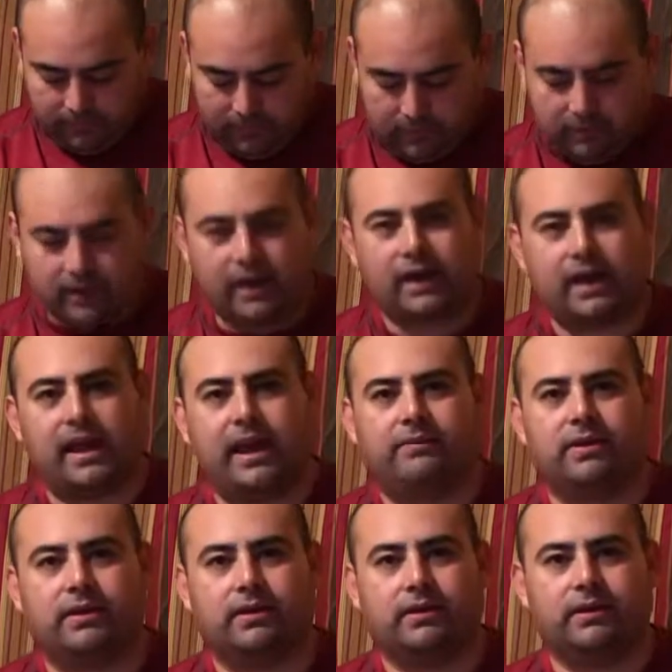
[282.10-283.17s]
You know, gotta have
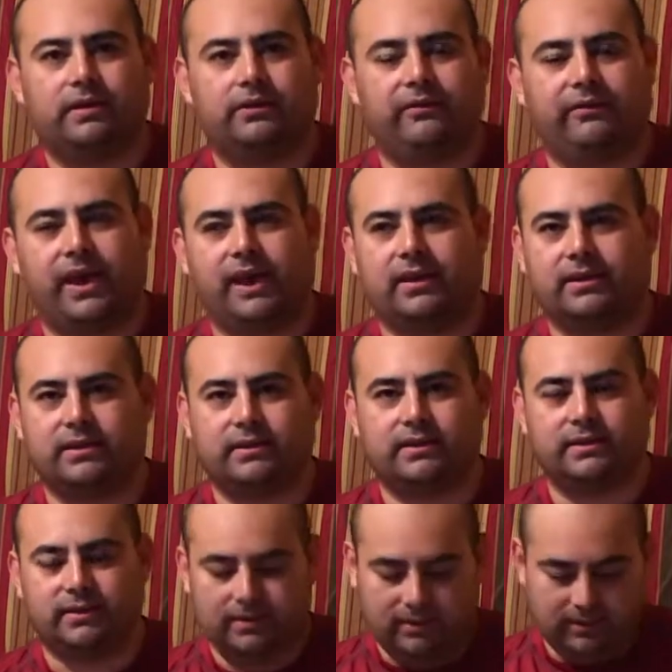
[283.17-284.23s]
a good fan
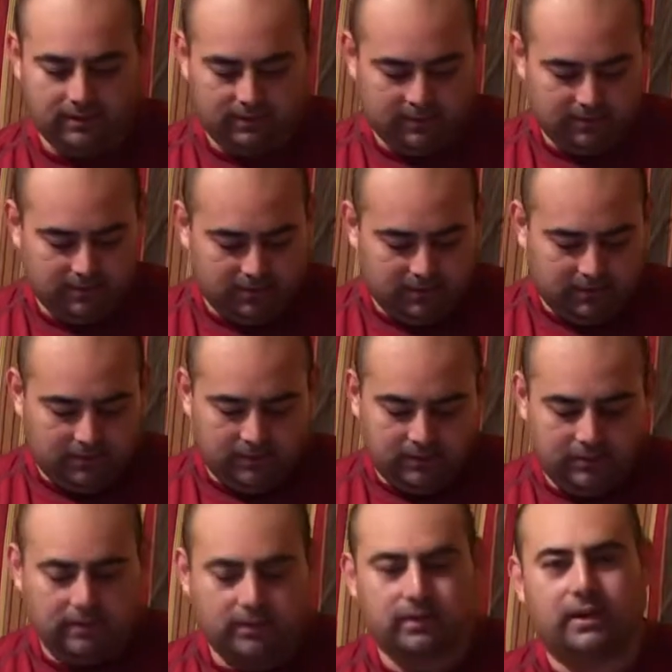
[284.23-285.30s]
because
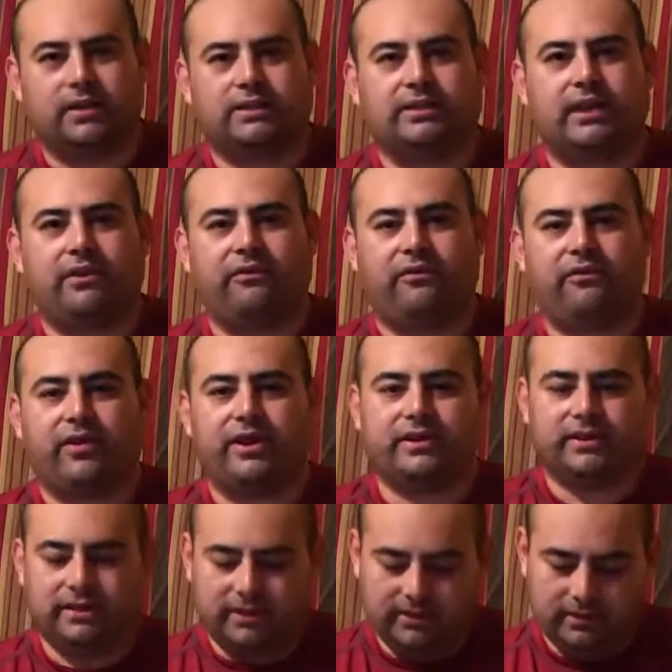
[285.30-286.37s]
gotta stay
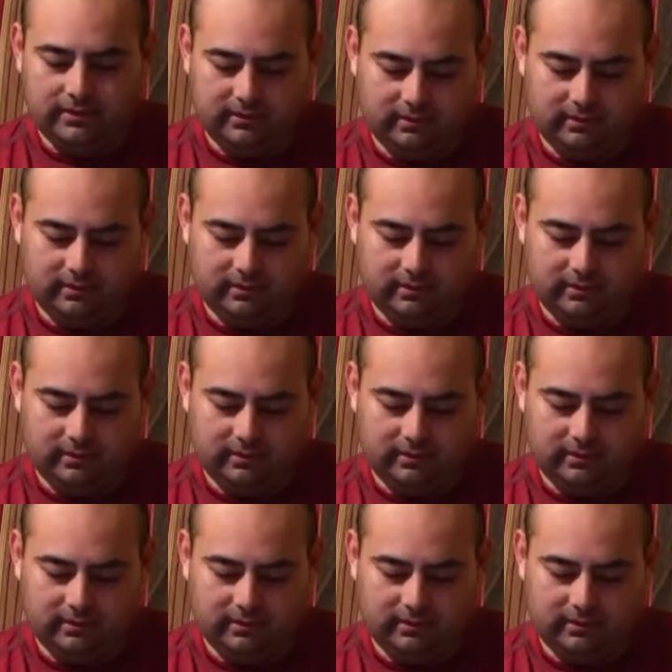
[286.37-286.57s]
fresh.